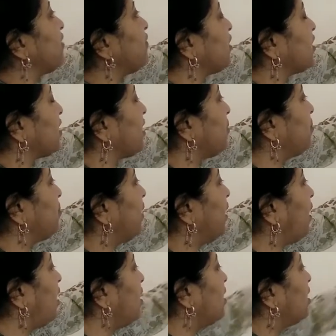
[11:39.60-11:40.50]
even
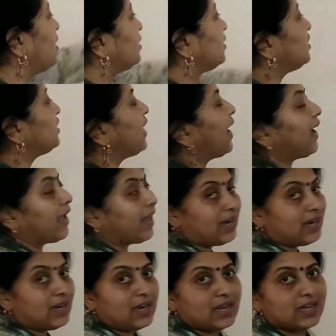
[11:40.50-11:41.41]
number,
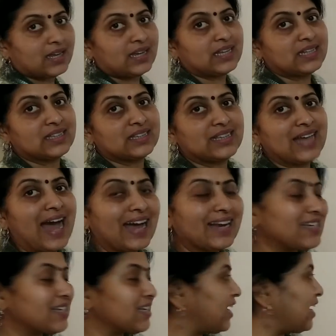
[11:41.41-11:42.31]
then in
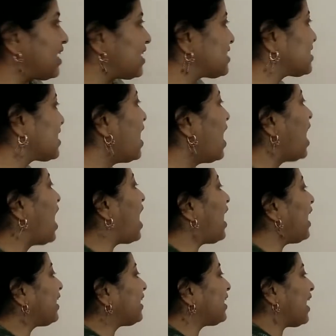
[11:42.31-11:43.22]
that case
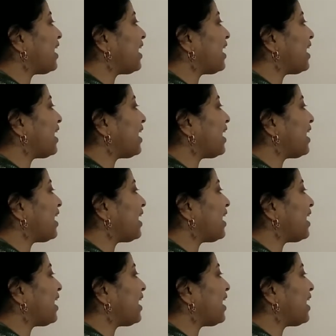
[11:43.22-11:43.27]
I